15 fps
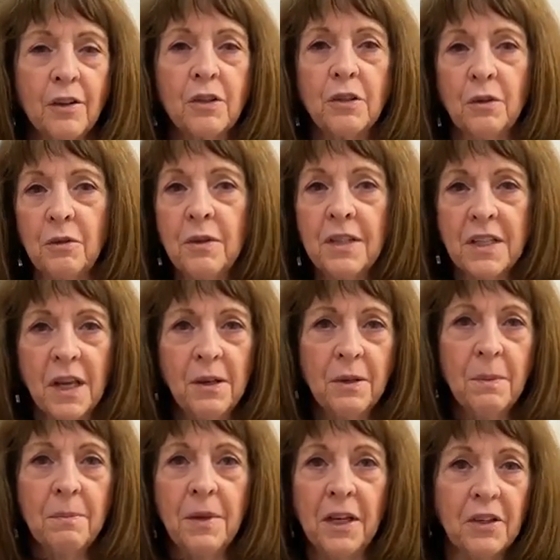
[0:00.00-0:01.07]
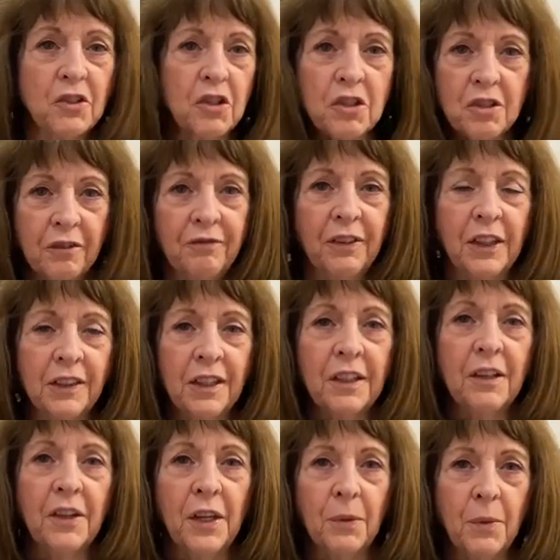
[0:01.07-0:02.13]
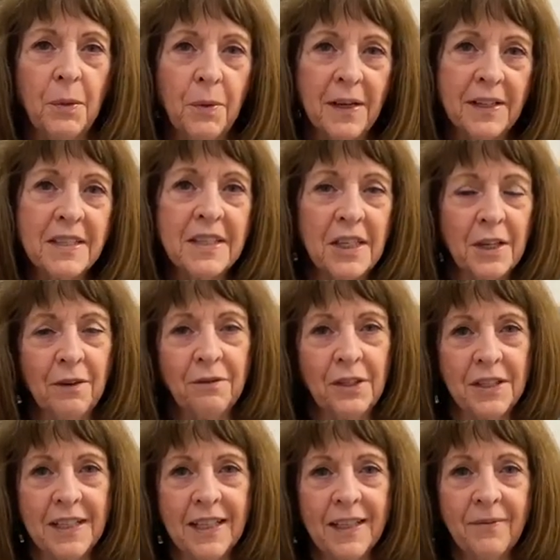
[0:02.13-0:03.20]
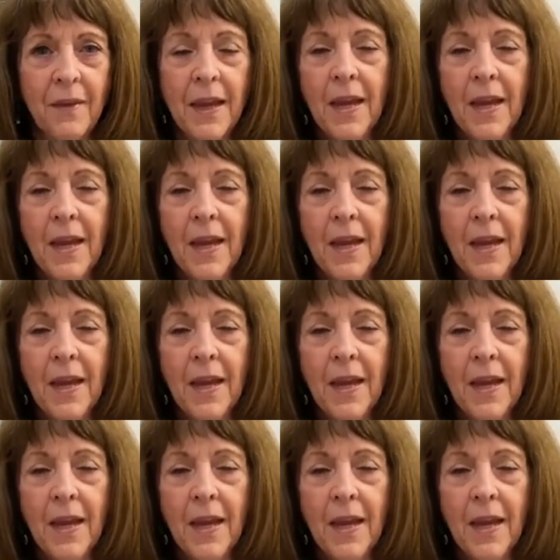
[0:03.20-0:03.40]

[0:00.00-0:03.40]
So send them. It's just a fun little thing we want to see every day.